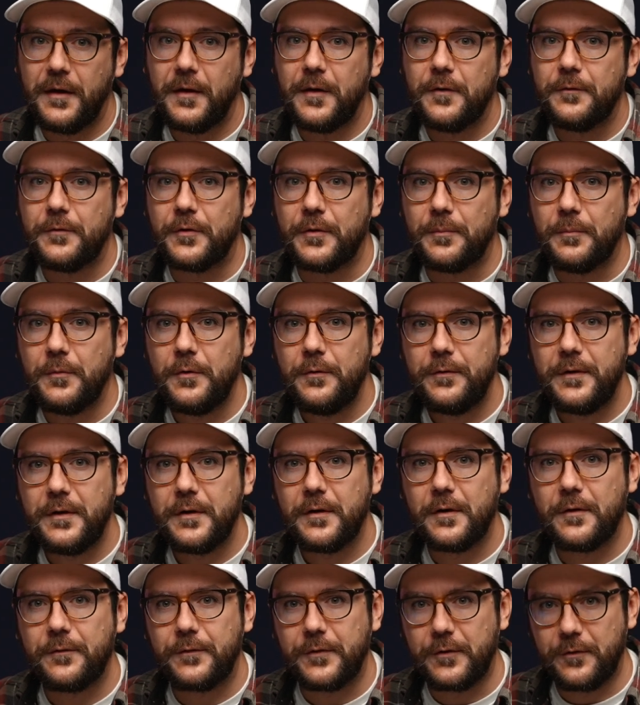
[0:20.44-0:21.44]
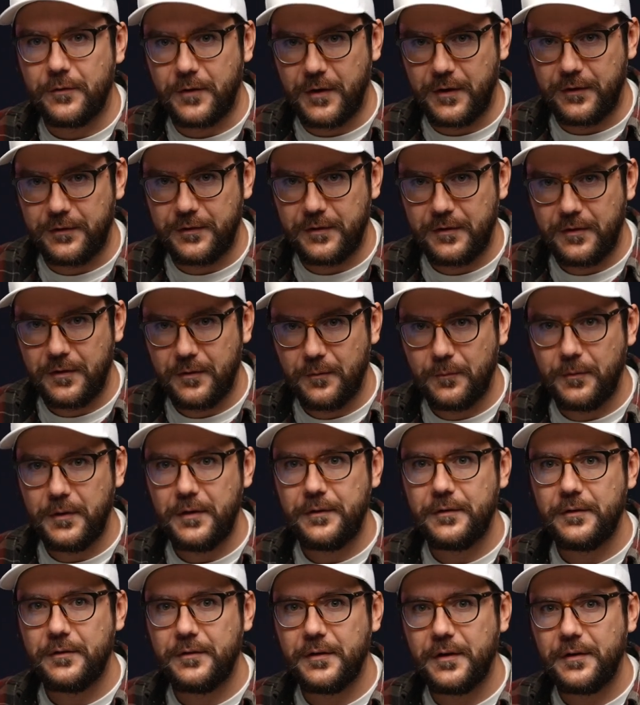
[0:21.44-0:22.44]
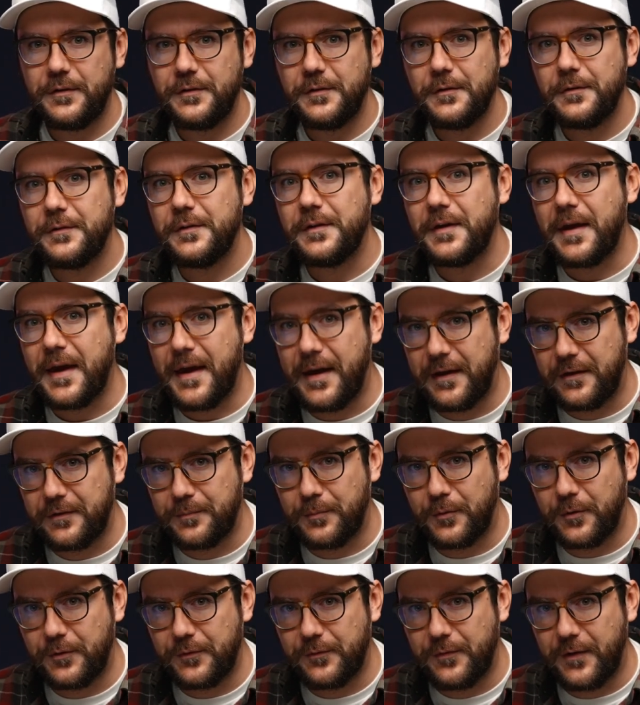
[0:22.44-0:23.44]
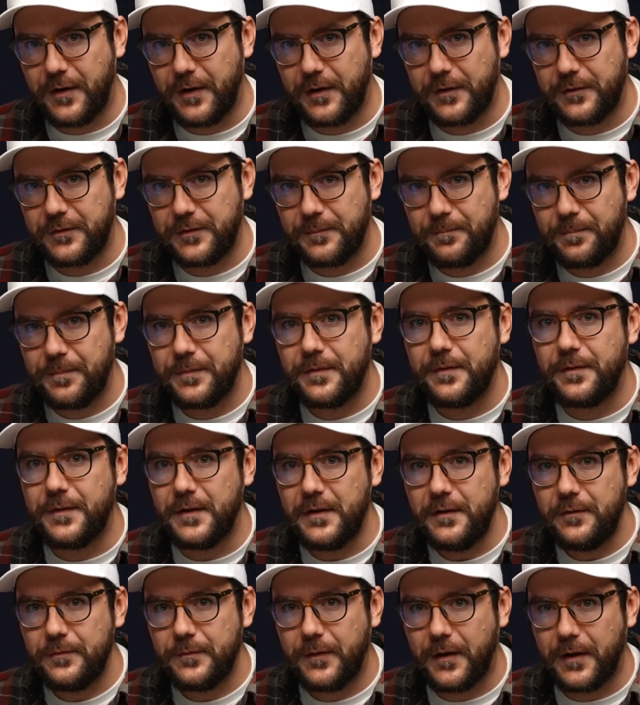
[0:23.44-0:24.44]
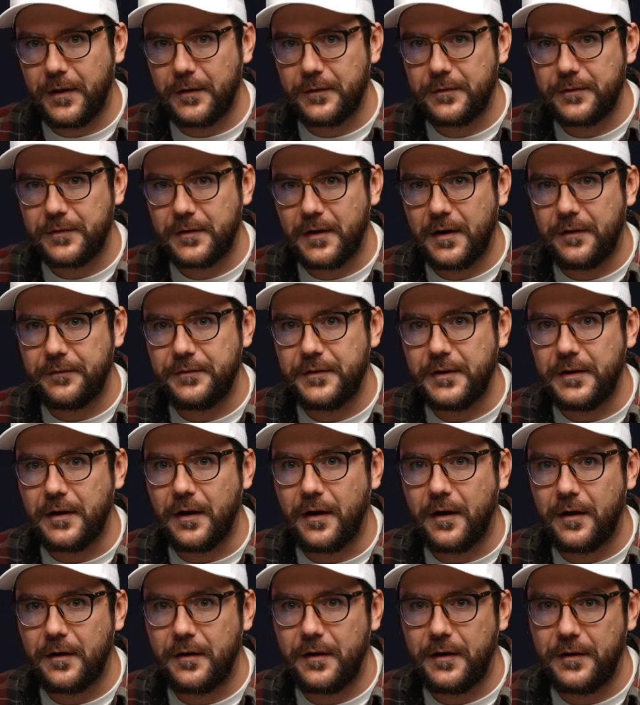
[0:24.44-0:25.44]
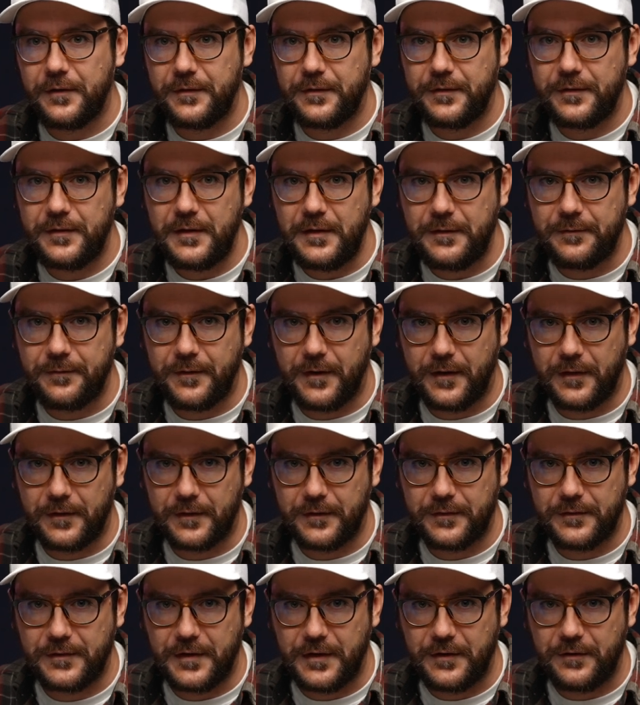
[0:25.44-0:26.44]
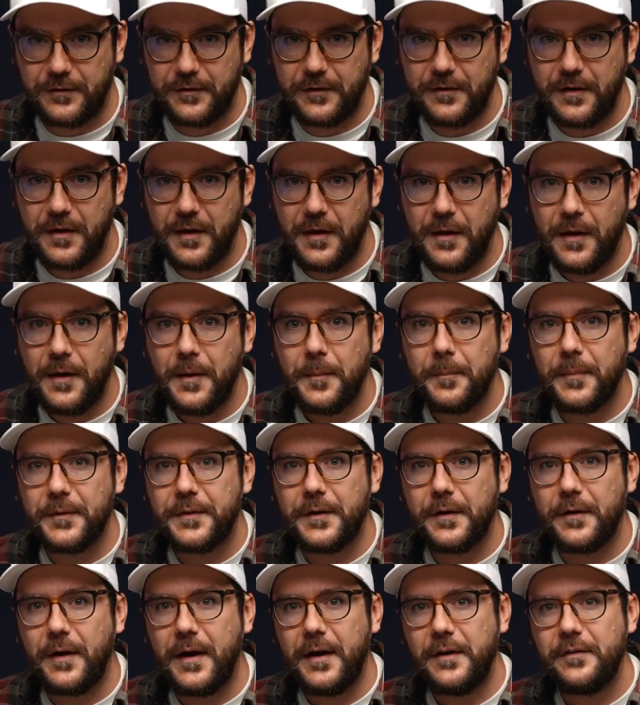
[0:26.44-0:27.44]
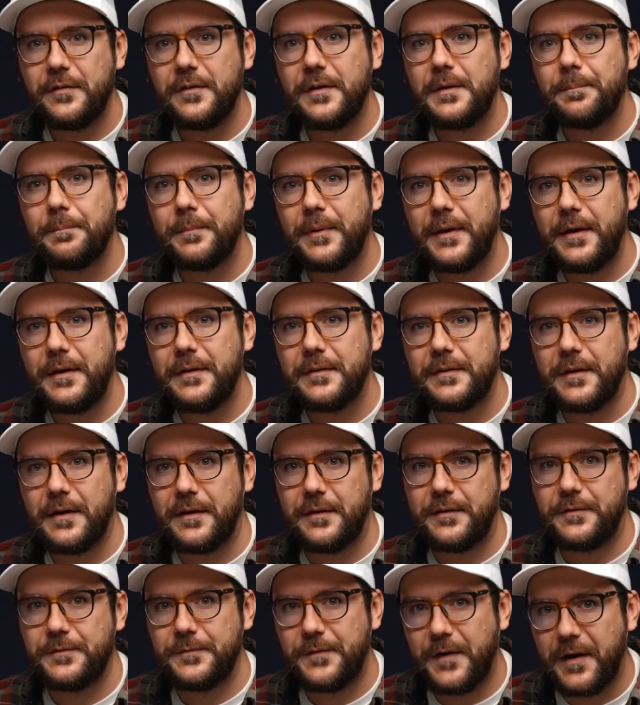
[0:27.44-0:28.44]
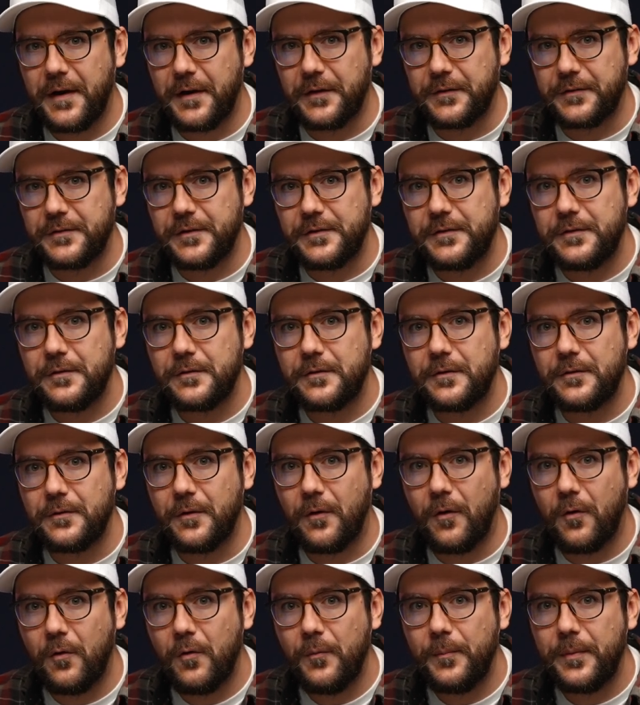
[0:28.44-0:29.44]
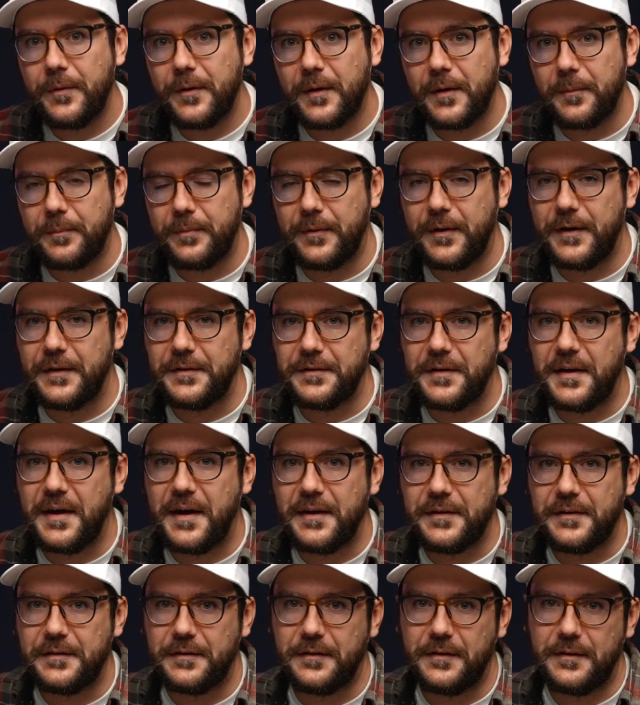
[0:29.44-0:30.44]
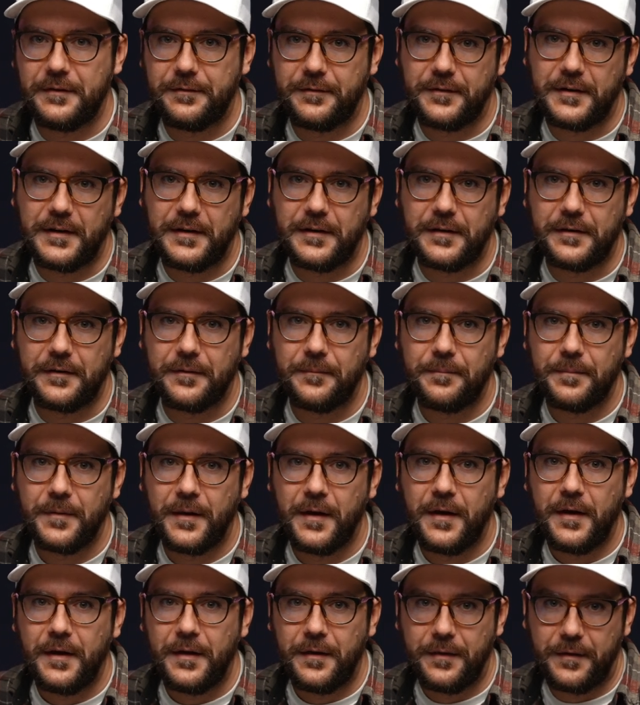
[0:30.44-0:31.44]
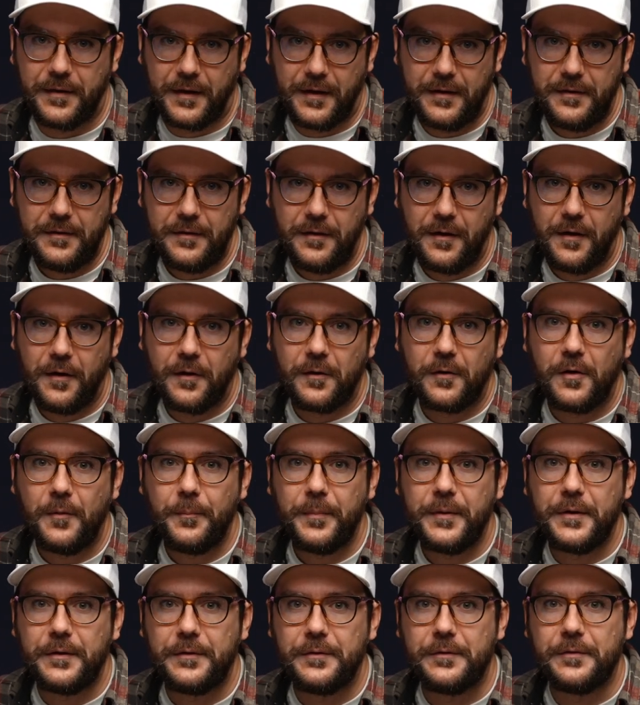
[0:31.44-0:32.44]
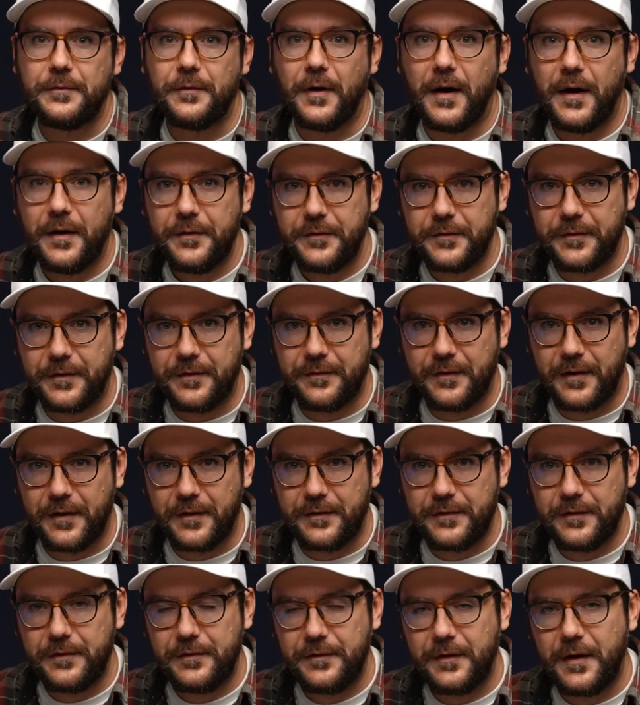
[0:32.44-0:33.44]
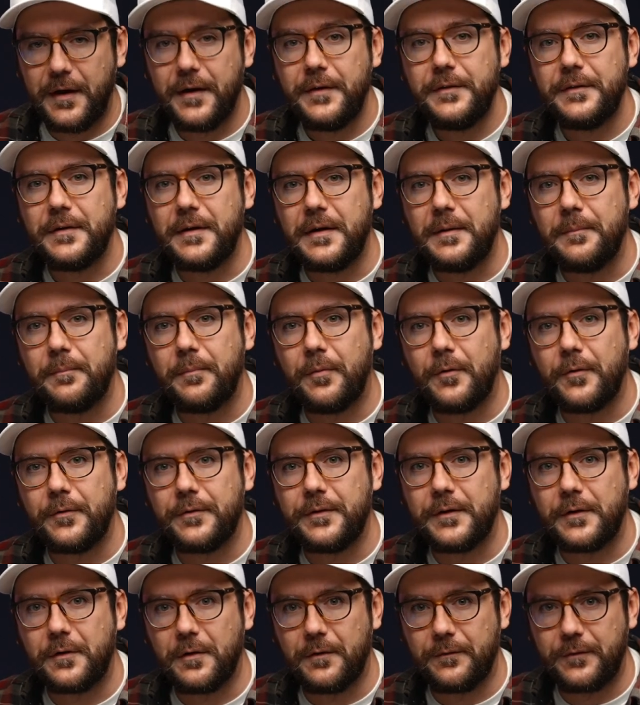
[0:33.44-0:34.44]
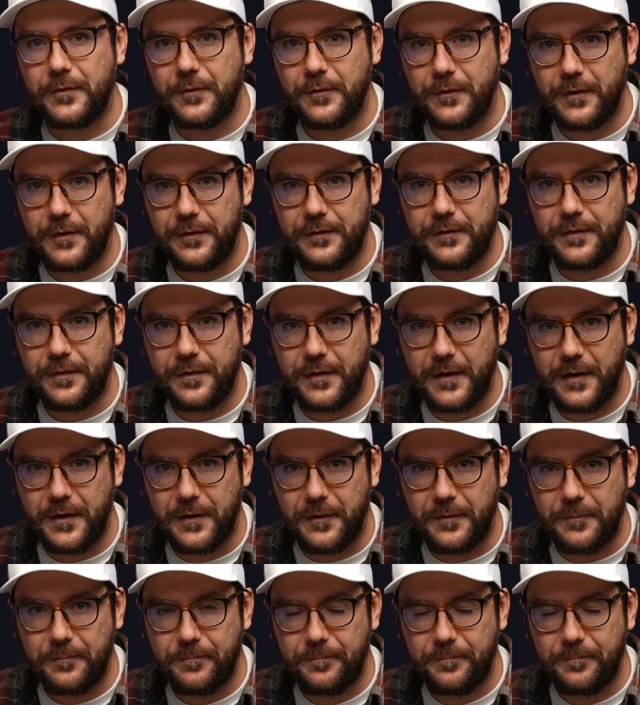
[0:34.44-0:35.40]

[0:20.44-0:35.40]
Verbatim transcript: For moving configuration, we suggest using export files. These files have the RSC file extension, but are actually plain text files that you can open up and edit if needed. Then, copy to other devices and import the configuration there.